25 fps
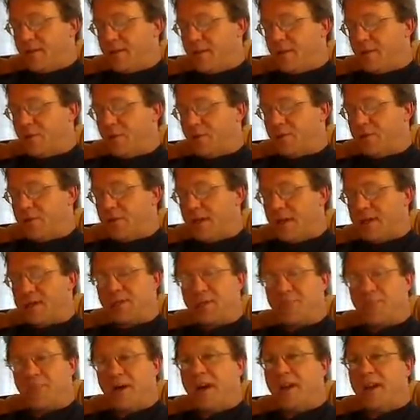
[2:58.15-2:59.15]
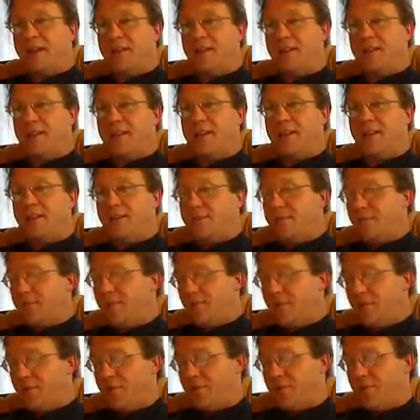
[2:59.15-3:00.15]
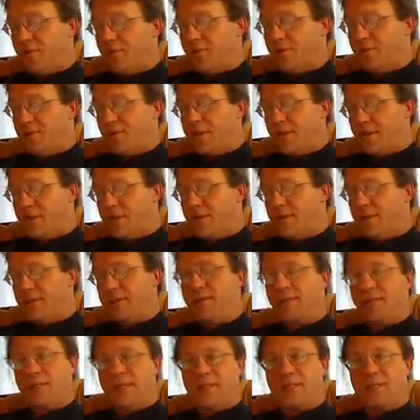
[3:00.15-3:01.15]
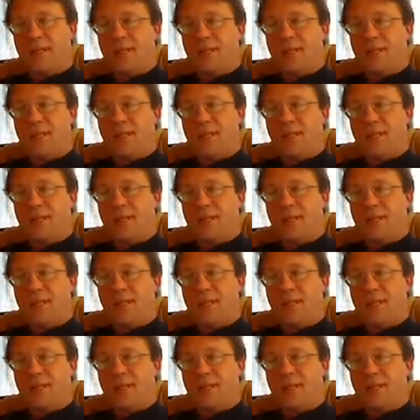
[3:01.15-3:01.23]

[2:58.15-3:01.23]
And the person asks, para ti? For you? And he says, sí,